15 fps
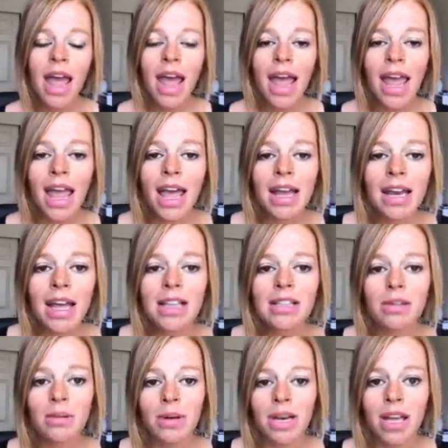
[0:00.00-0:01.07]
and it's
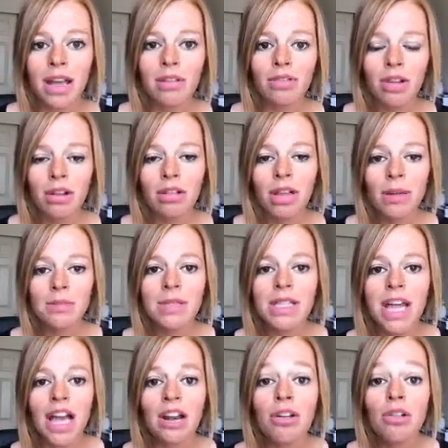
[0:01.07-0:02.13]
going to give their lips
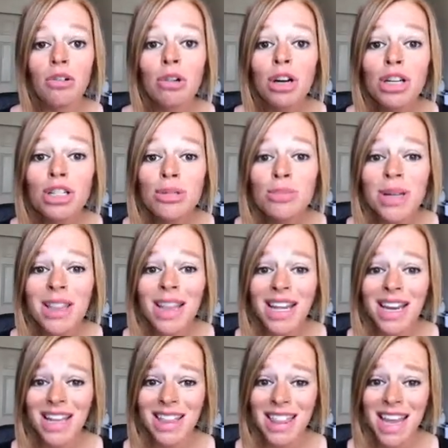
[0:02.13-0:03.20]
that nourishment
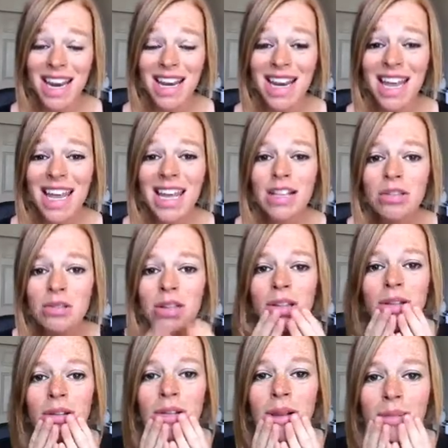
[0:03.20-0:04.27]
that they need so that
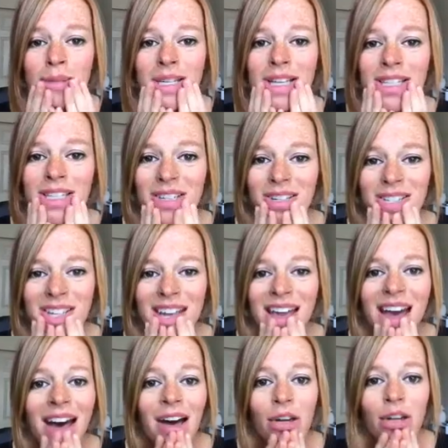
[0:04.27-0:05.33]
their lips can start to
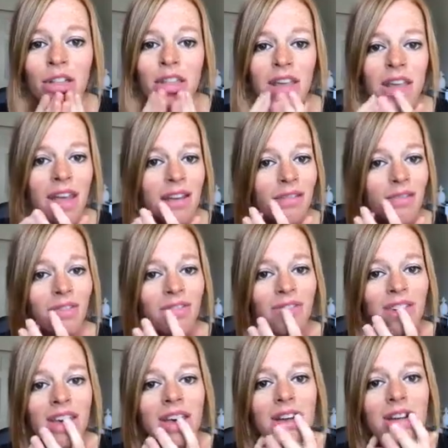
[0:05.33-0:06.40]
get healthy and
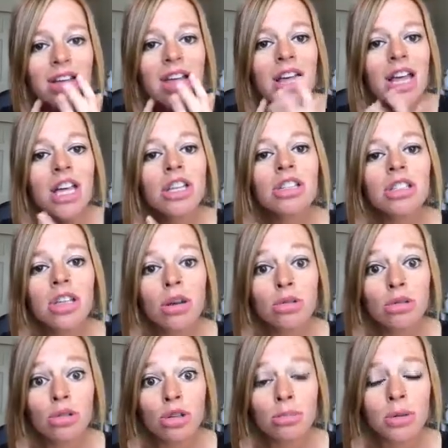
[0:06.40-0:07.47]
feel so
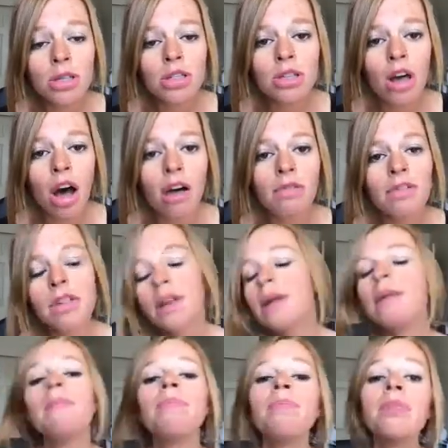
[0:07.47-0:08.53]
super soft.
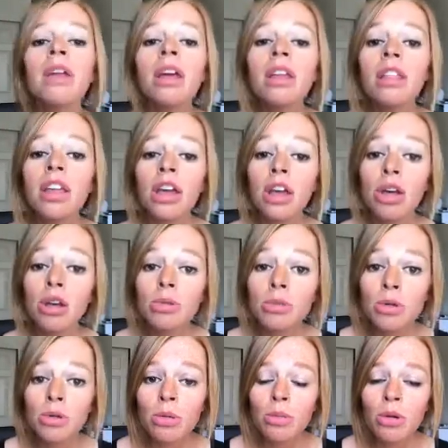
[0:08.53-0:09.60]
The
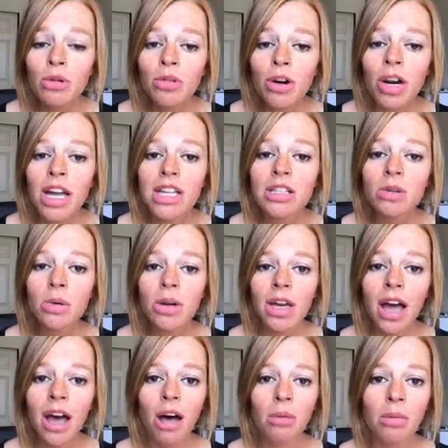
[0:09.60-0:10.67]
Oops Remover is going to
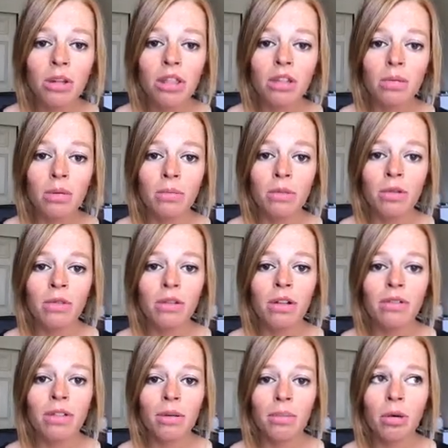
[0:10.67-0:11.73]
help with the removal
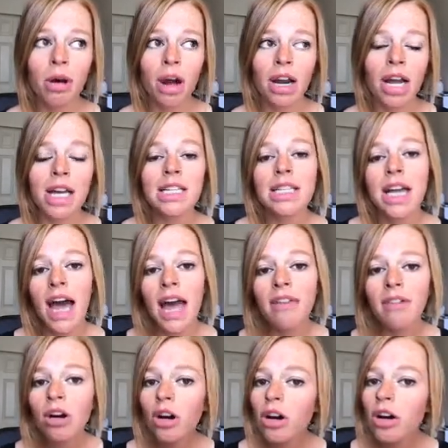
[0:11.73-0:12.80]
of the product. I've
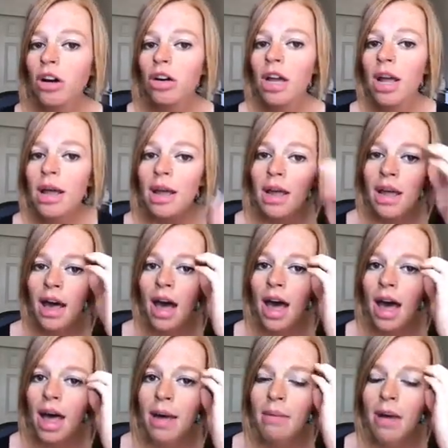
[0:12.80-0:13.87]
heard
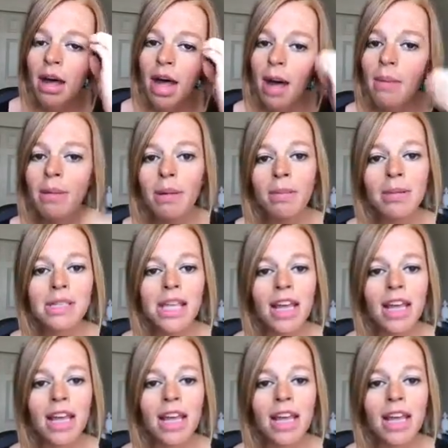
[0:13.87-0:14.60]
a couple people say,